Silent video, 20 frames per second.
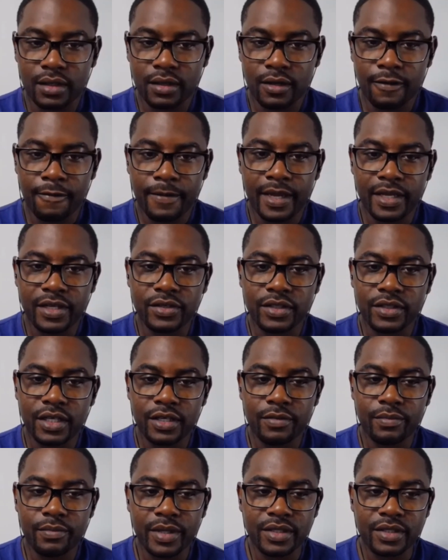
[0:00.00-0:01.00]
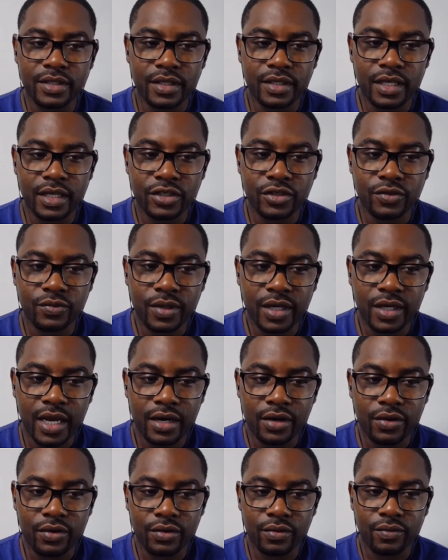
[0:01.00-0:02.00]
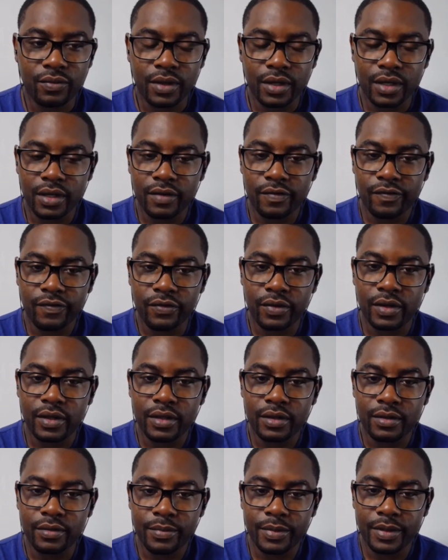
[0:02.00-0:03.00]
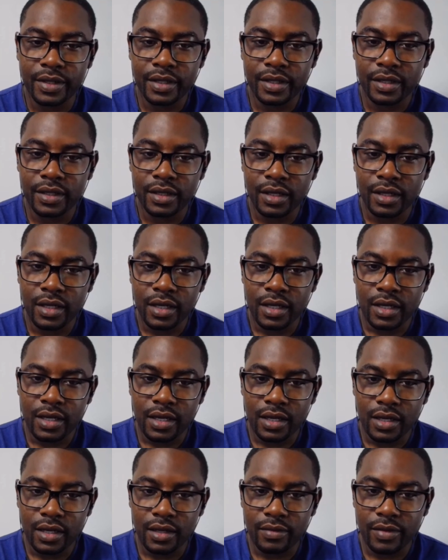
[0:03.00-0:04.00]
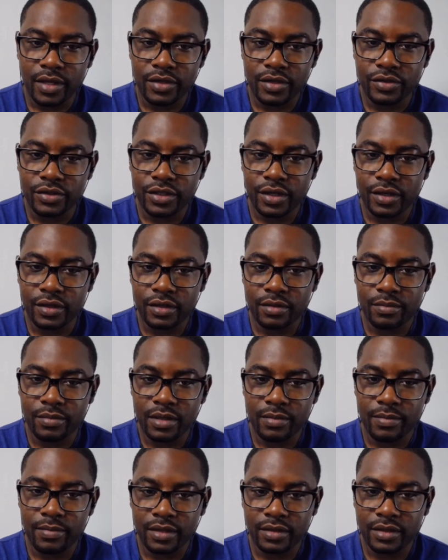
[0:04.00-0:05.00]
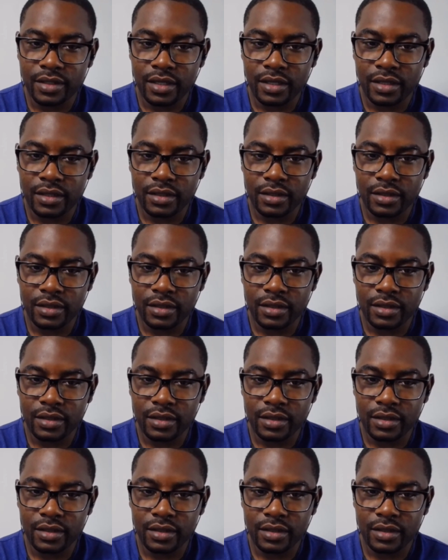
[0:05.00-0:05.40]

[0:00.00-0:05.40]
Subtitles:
And you said you mentioned that you were kind of on a run for a little bit. Can you share a little bit about that?